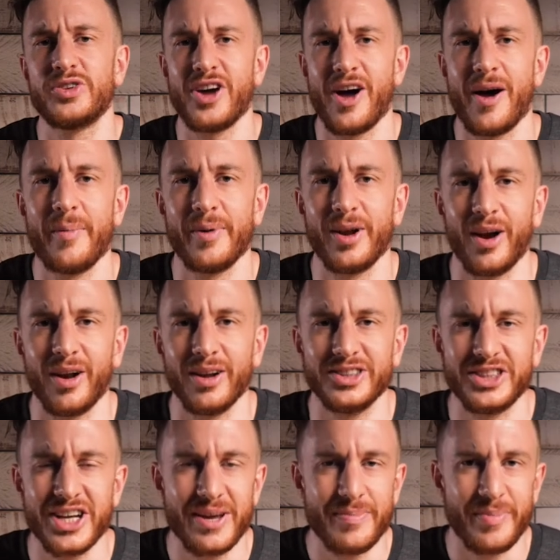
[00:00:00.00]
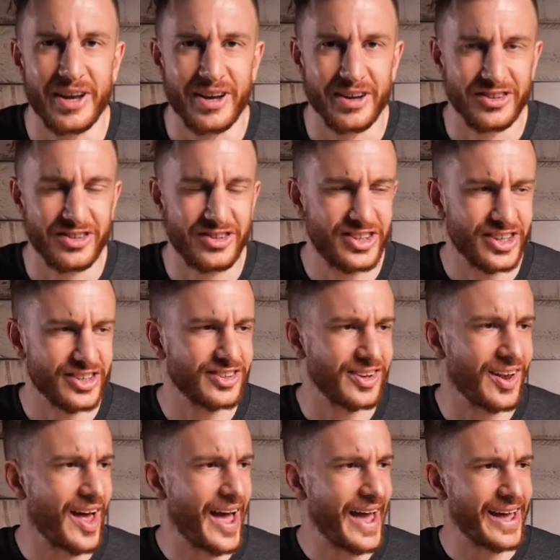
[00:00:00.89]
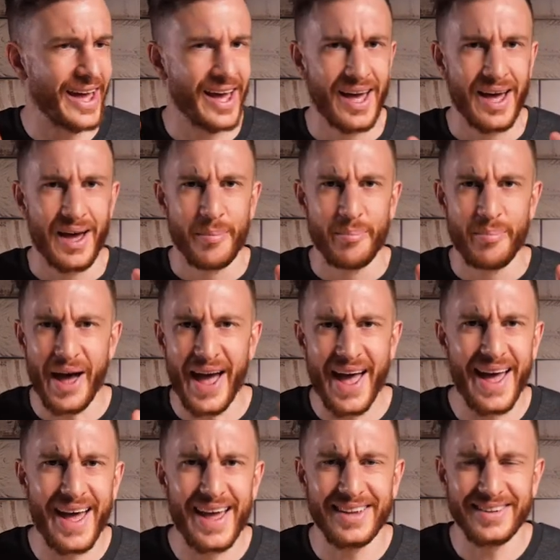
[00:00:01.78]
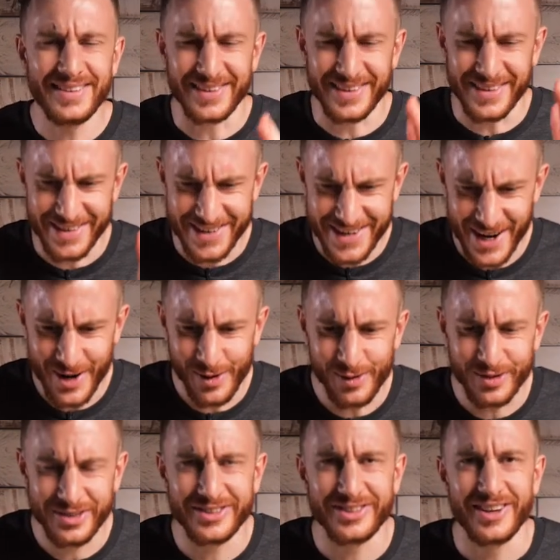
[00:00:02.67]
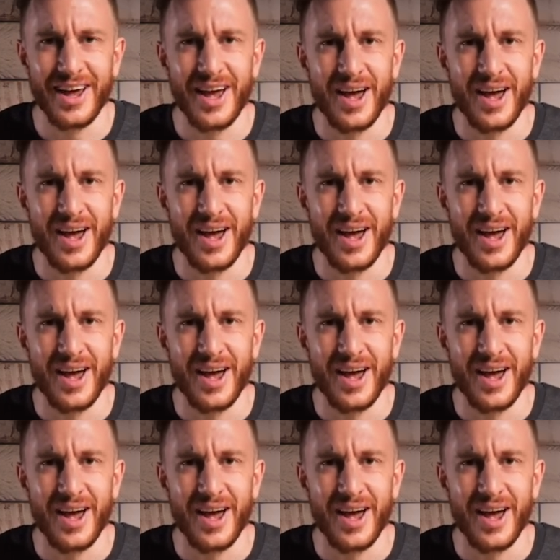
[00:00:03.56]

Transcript: terminology, because just like pans and tilts